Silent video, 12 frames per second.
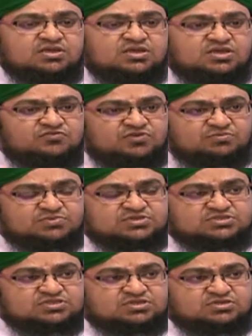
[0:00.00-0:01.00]
If a
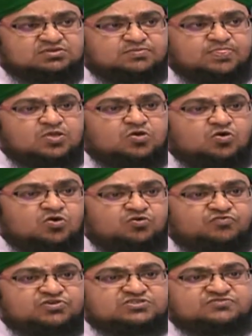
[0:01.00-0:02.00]
person
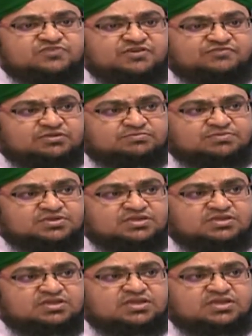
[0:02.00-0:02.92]
offers 5-time prayer